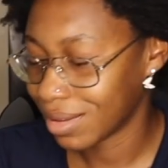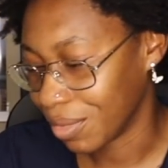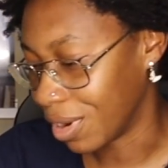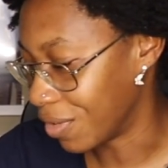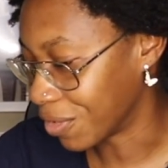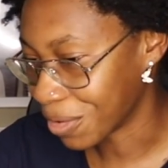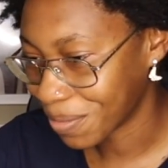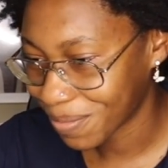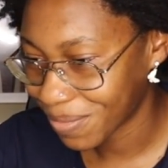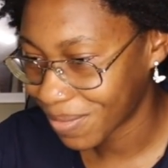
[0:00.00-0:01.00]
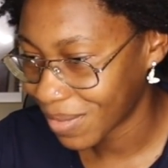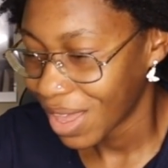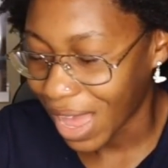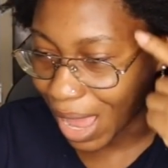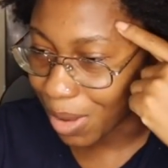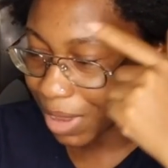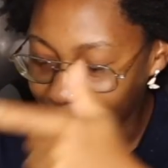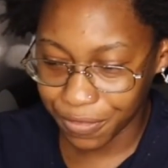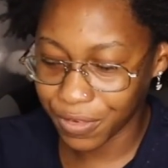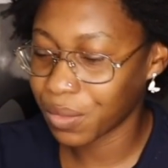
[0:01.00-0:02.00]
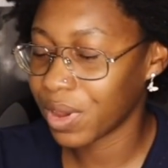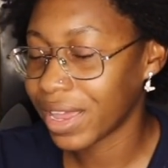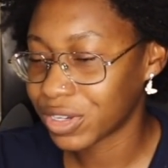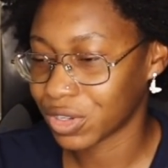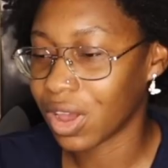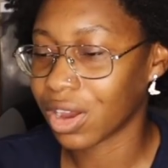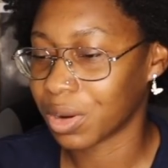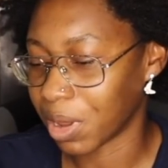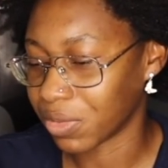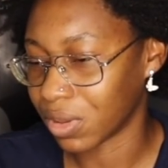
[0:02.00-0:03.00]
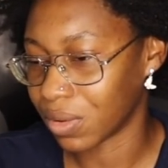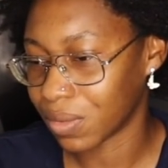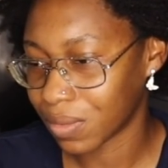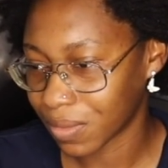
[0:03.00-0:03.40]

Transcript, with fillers: Whatever. I, I feel what Aitch is talking about, though.